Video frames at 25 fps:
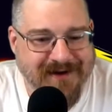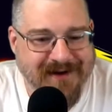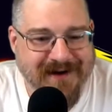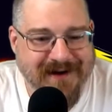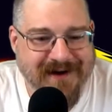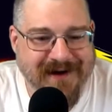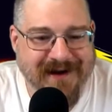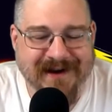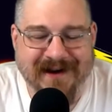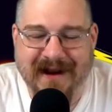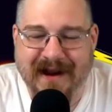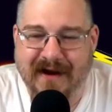
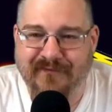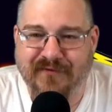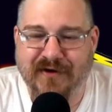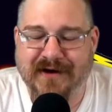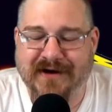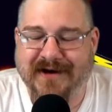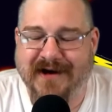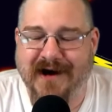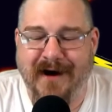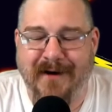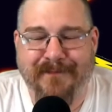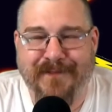Every
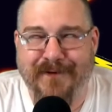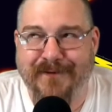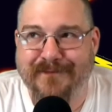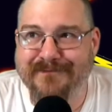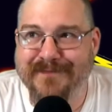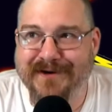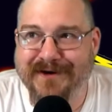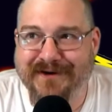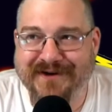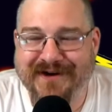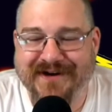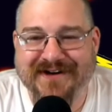couple
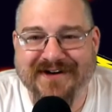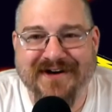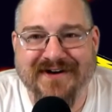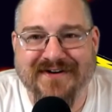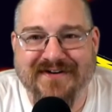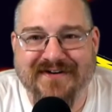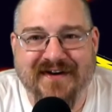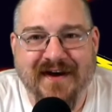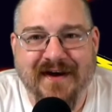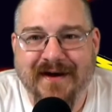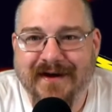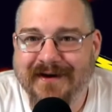million
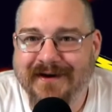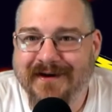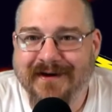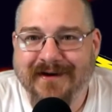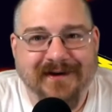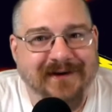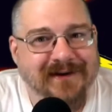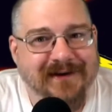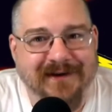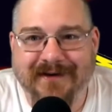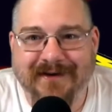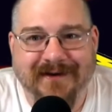years,
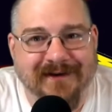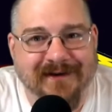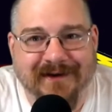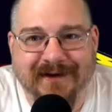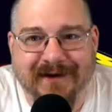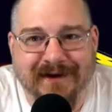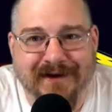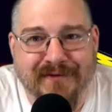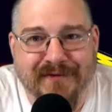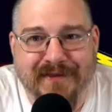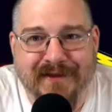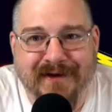
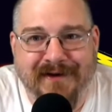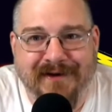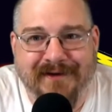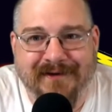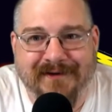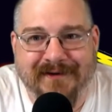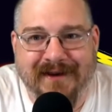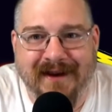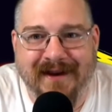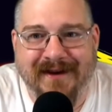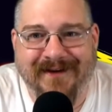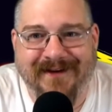
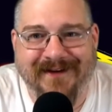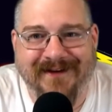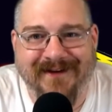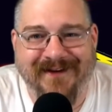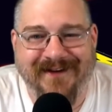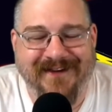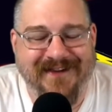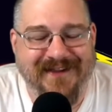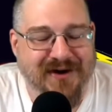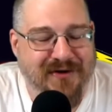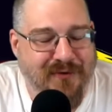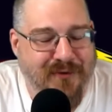the
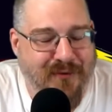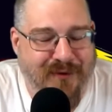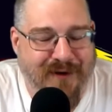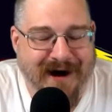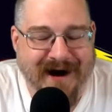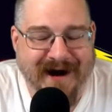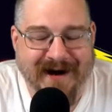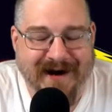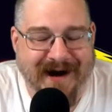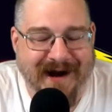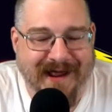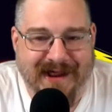
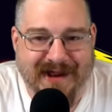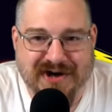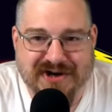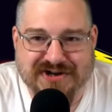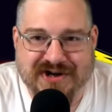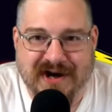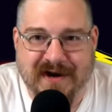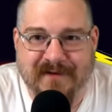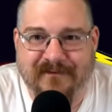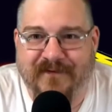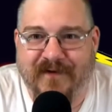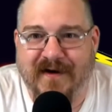Hawaiian island
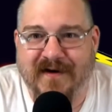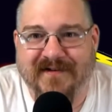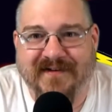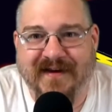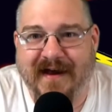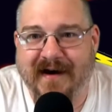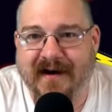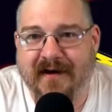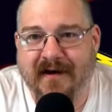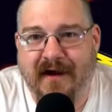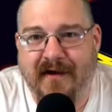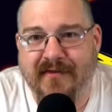chain farts
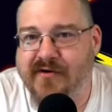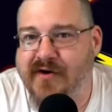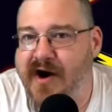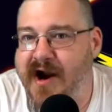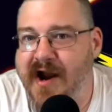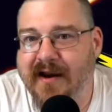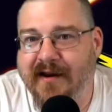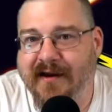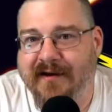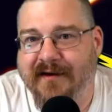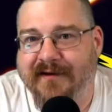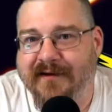out another
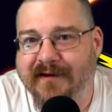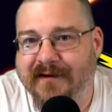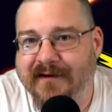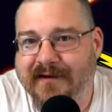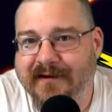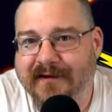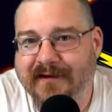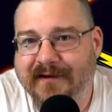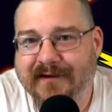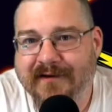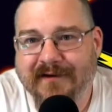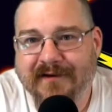island.
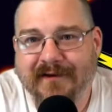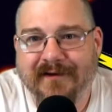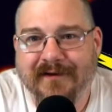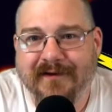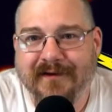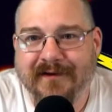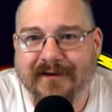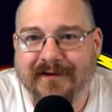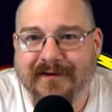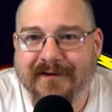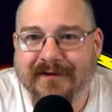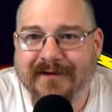
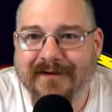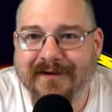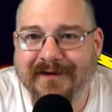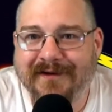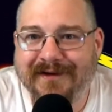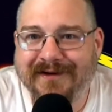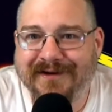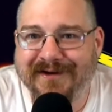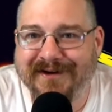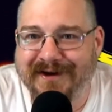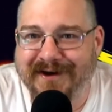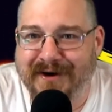
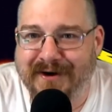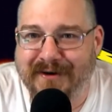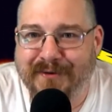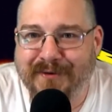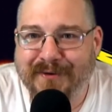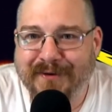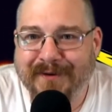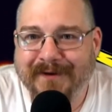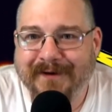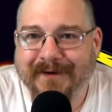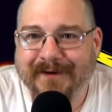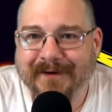A
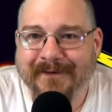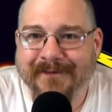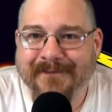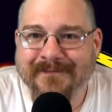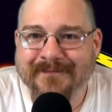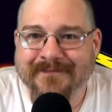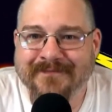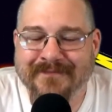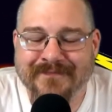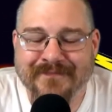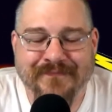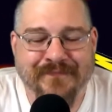
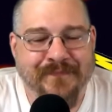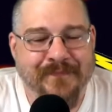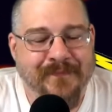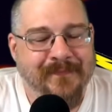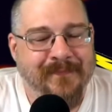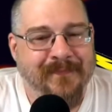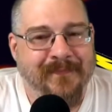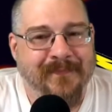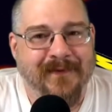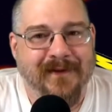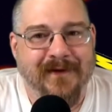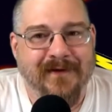
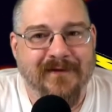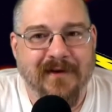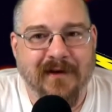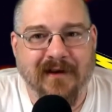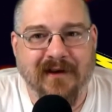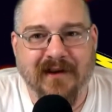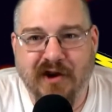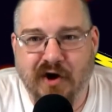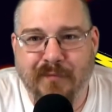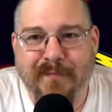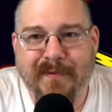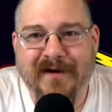
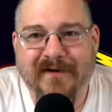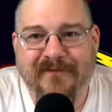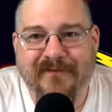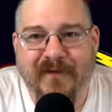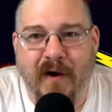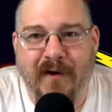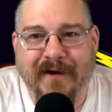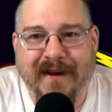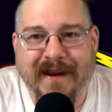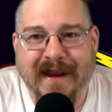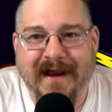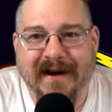little bit of
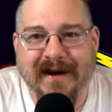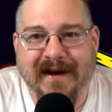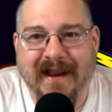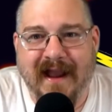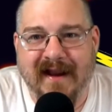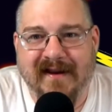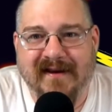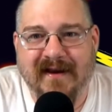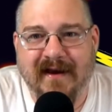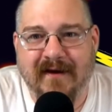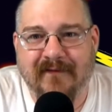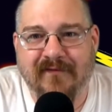volcanic
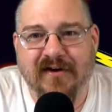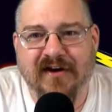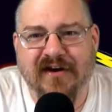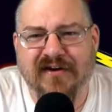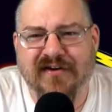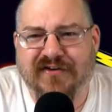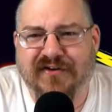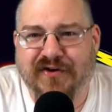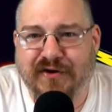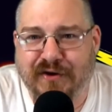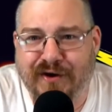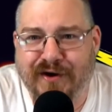activity
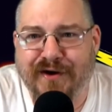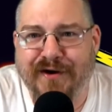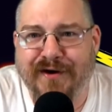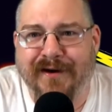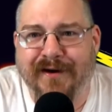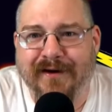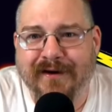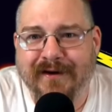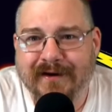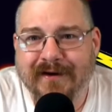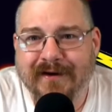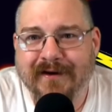is good.
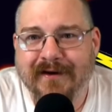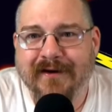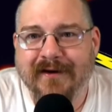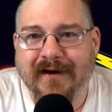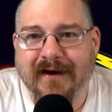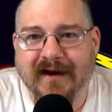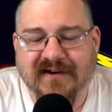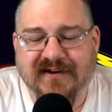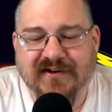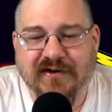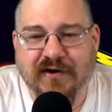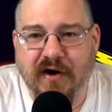
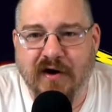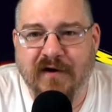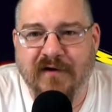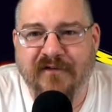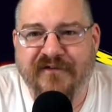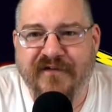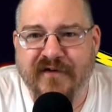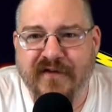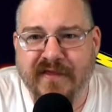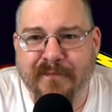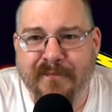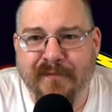It's good
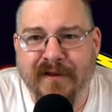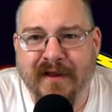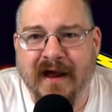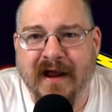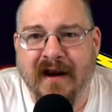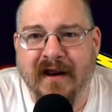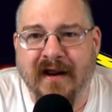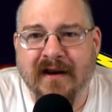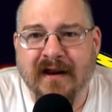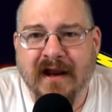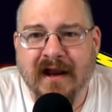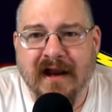for the
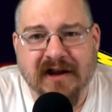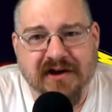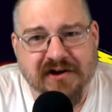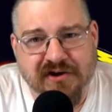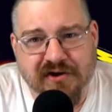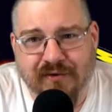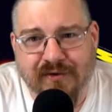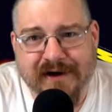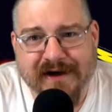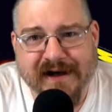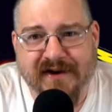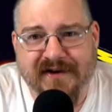planet. And you
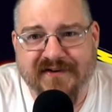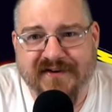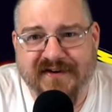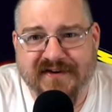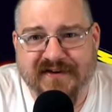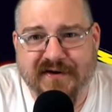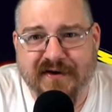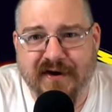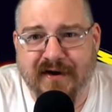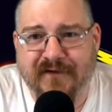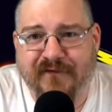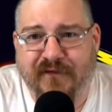know what else is
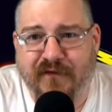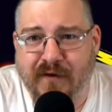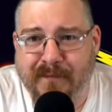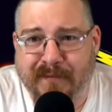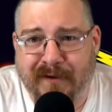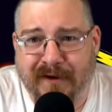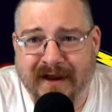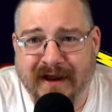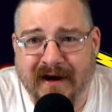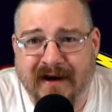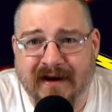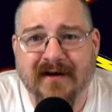good for a
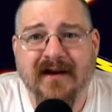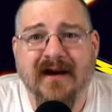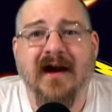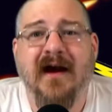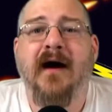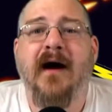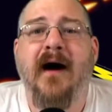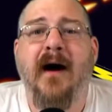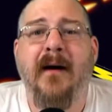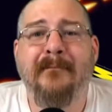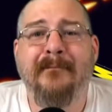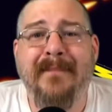planet?
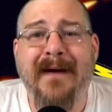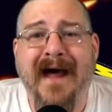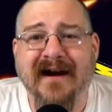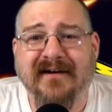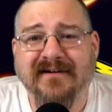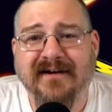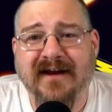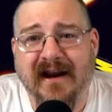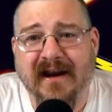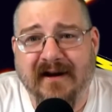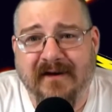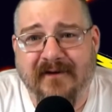A
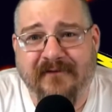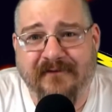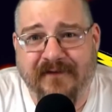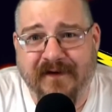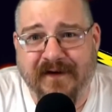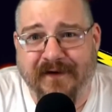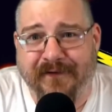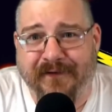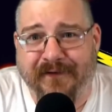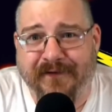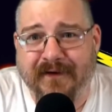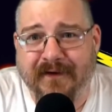magnetic
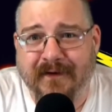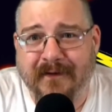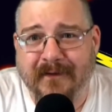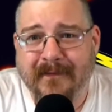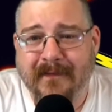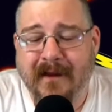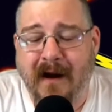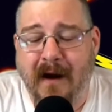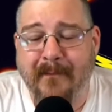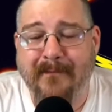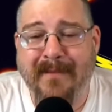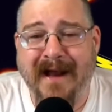field.
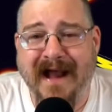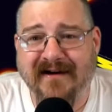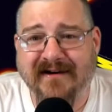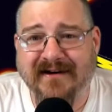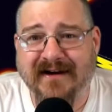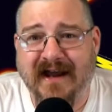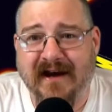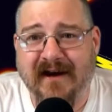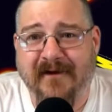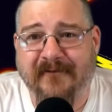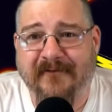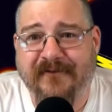A
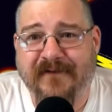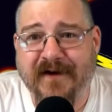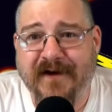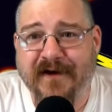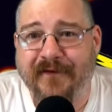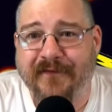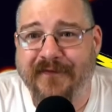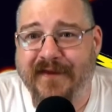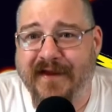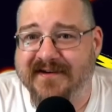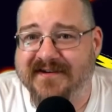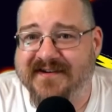magnetic
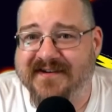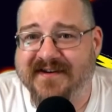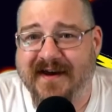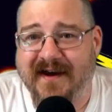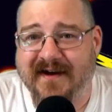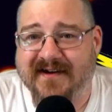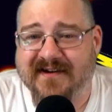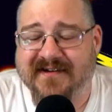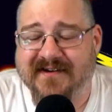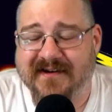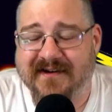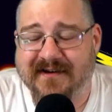field that
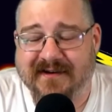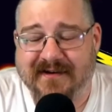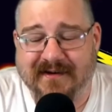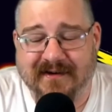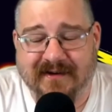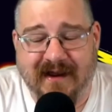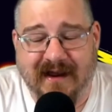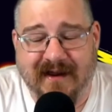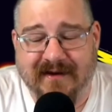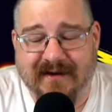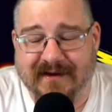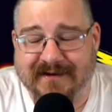
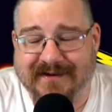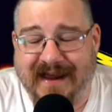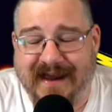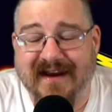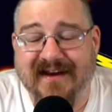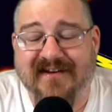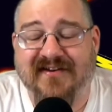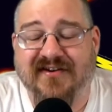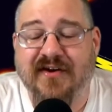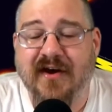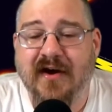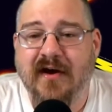
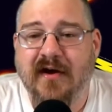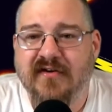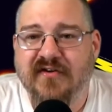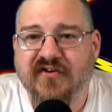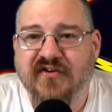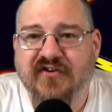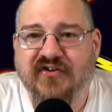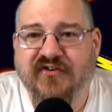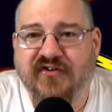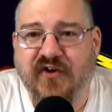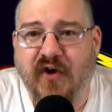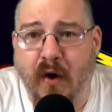takes
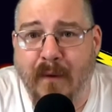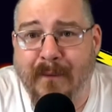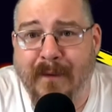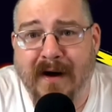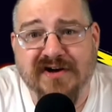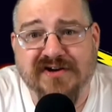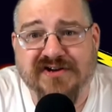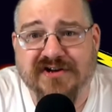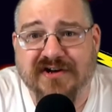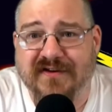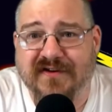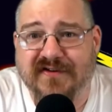so
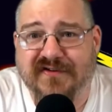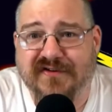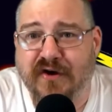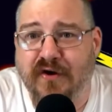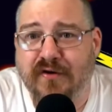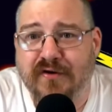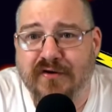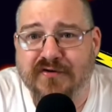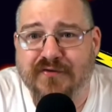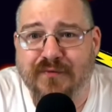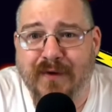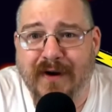much of
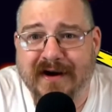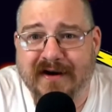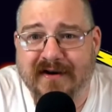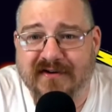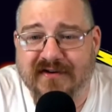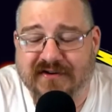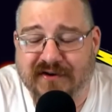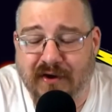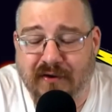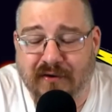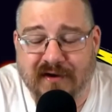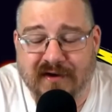
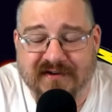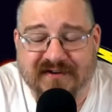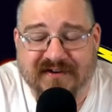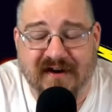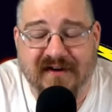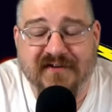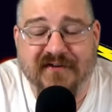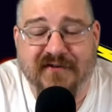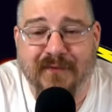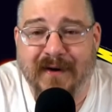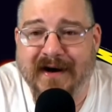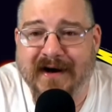the
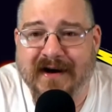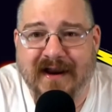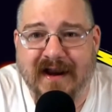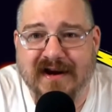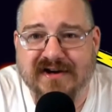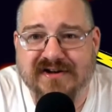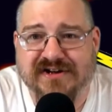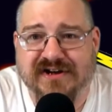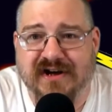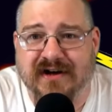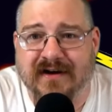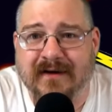sun's
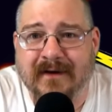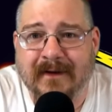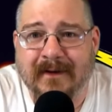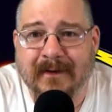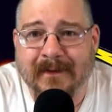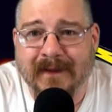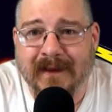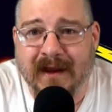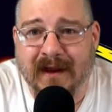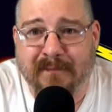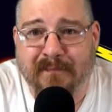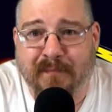radiation
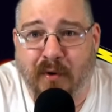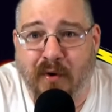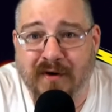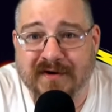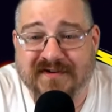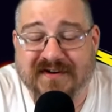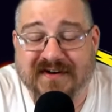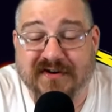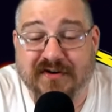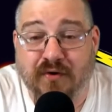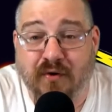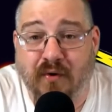and
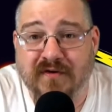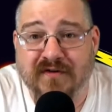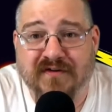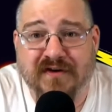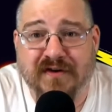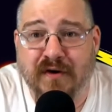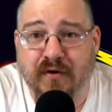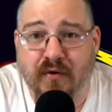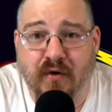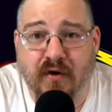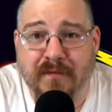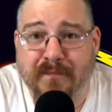points it towards
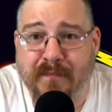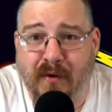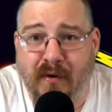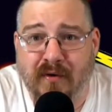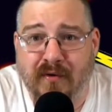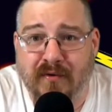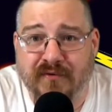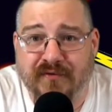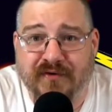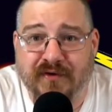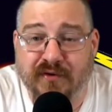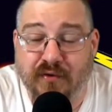the
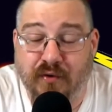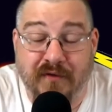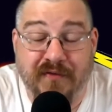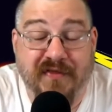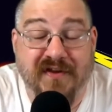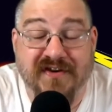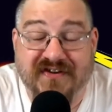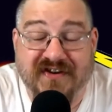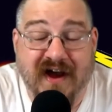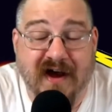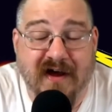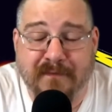North
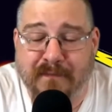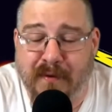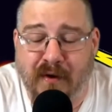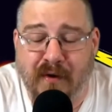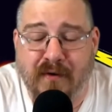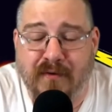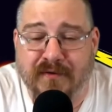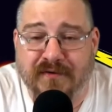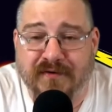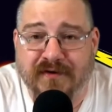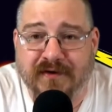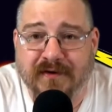and South
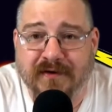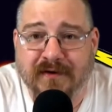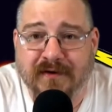poles,